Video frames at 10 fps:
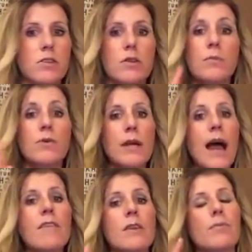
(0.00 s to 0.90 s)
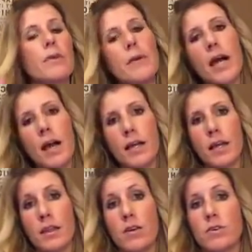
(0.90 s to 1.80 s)
So having the prebiotic
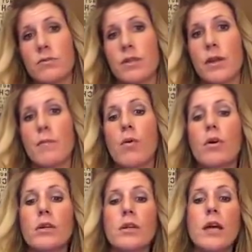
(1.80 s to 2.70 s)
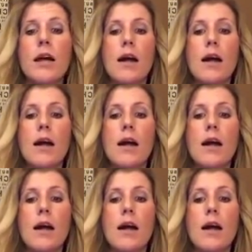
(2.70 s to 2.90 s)
in there is really important.